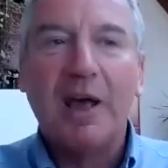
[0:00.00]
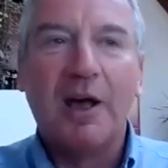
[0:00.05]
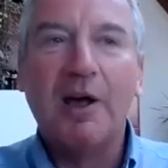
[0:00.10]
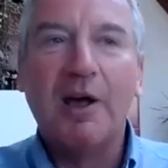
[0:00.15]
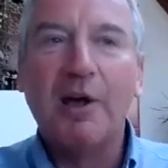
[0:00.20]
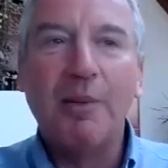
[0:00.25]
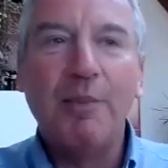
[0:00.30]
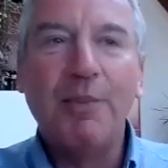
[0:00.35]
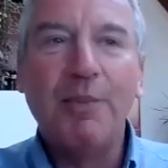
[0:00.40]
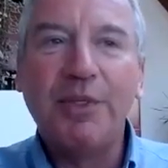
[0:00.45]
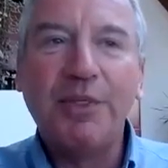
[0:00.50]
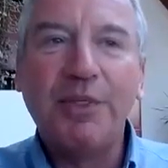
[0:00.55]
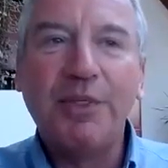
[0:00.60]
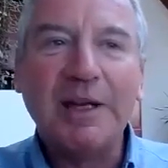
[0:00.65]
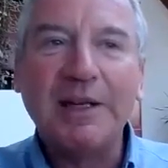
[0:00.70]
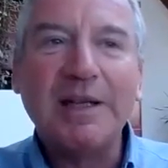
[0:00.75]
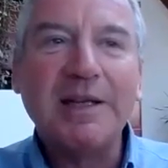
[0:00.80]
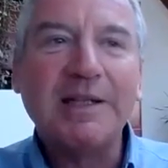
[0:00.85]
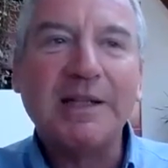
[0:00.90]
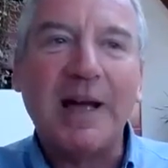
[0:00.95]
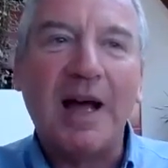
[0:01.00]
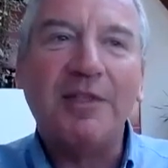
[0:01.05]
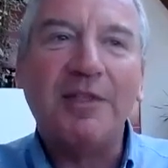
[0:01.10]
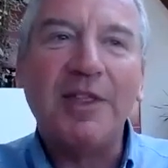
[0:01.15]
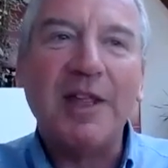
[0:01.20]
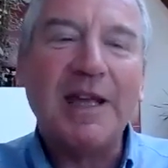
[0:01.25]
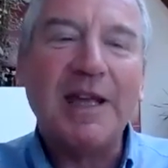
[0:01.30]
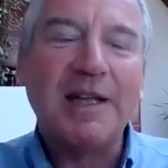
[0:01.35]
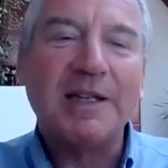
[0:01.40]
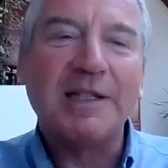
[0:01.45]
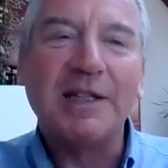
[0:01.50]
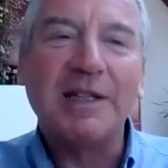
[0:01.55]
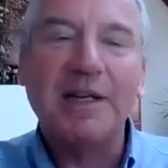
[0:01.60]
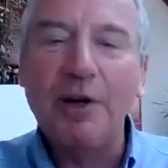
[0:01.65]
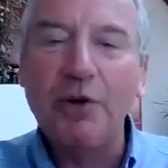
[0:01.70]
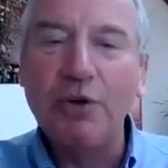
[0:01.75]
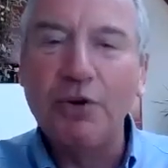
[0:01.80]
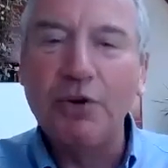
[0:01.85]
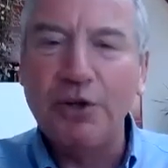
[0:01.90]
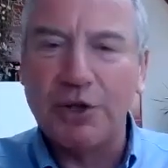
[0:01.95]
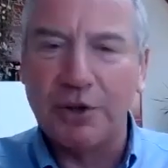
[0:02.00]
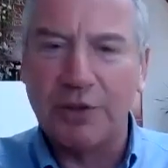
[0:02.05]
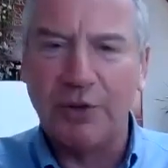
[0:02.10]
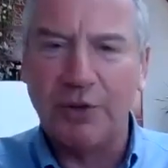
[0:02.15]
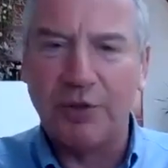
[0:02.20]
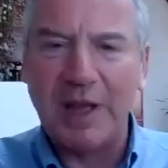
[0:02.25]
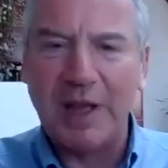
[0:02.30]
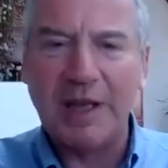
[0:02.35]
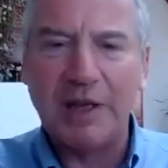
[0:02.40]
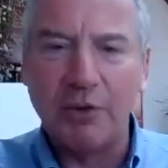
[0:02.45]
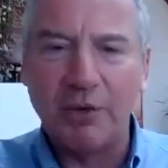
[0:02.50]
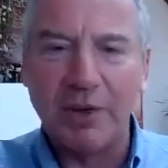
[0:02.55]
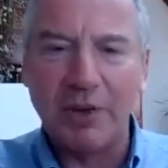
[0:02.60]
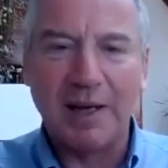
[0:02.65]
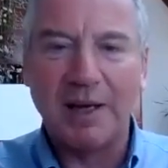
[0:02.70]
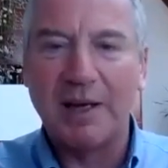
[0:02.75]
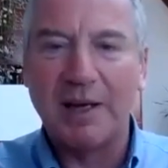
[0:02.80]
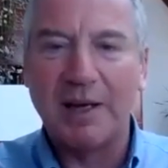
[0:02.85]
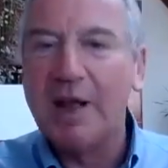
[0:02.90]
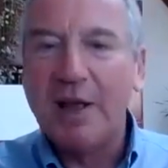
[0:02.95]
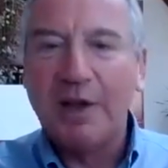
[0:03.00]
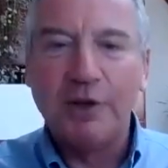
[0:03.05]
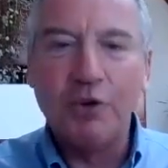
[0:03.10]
But it is, I think it's an illusion to think you can